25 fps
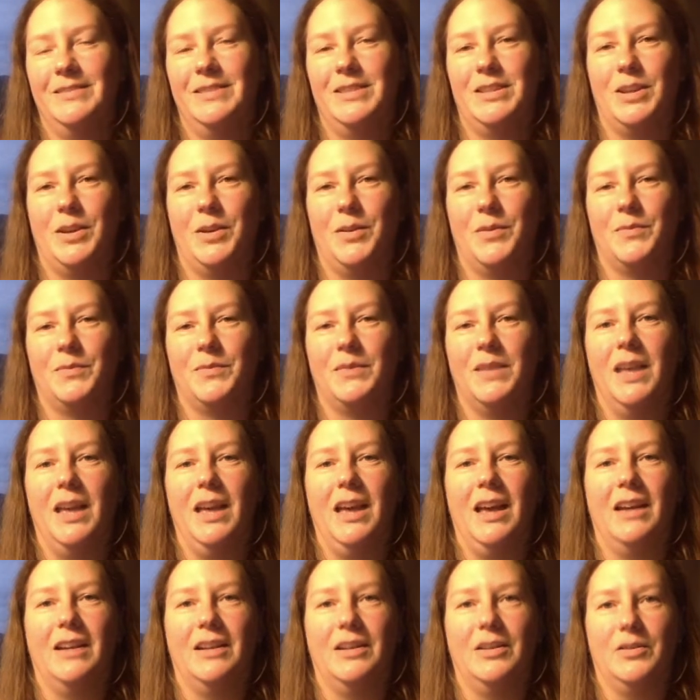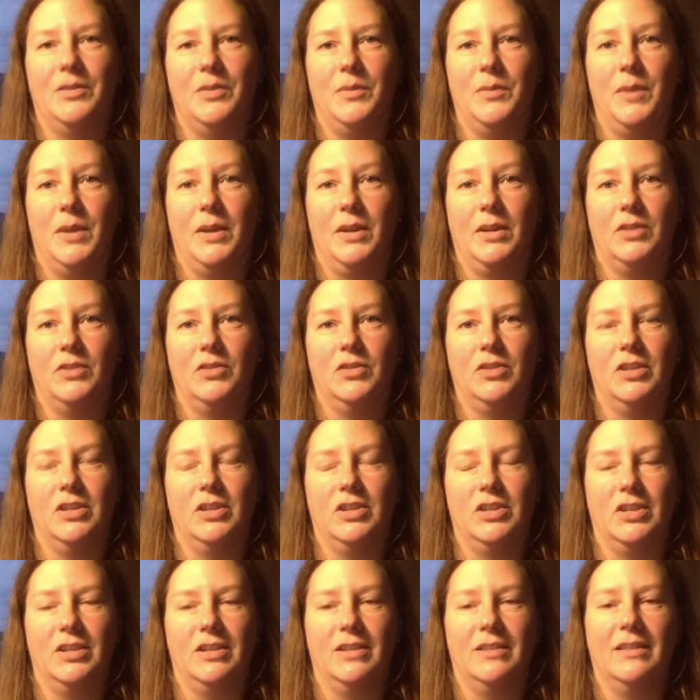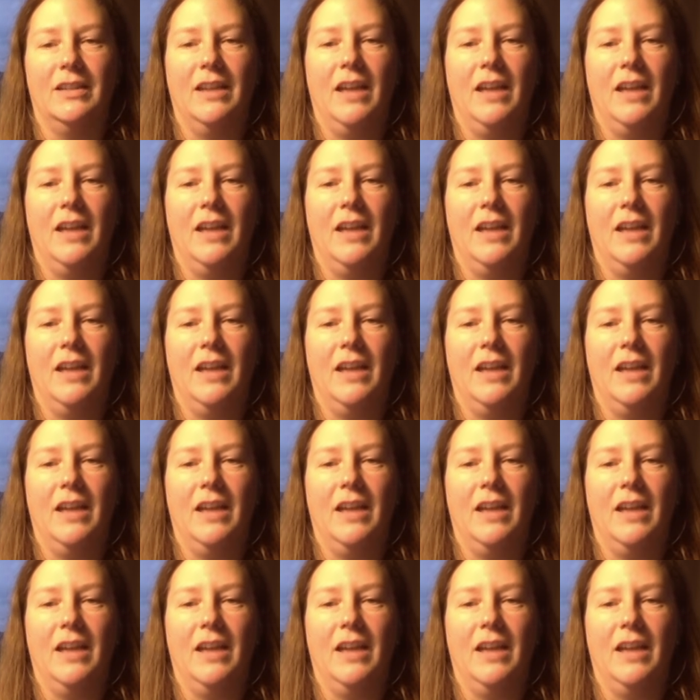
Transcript: So another American tradition.